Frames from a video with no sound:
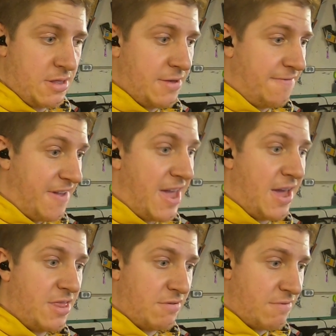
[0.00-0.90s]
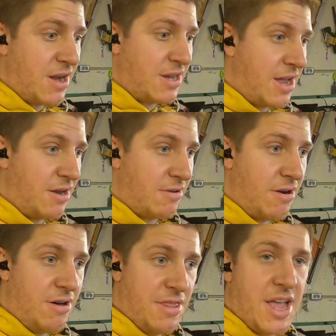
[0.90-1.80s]
the fan, the
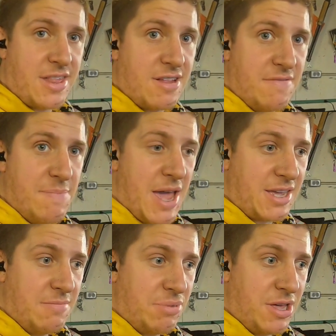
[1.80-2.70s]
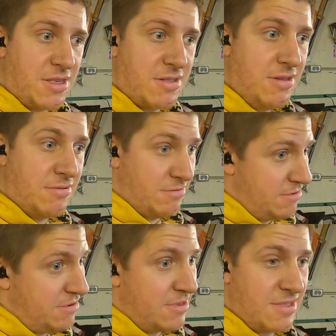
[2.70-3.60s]
radiator, all that stuff back in place too.
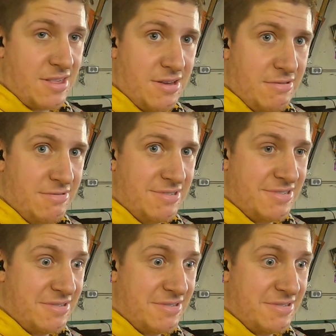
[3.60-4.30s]
So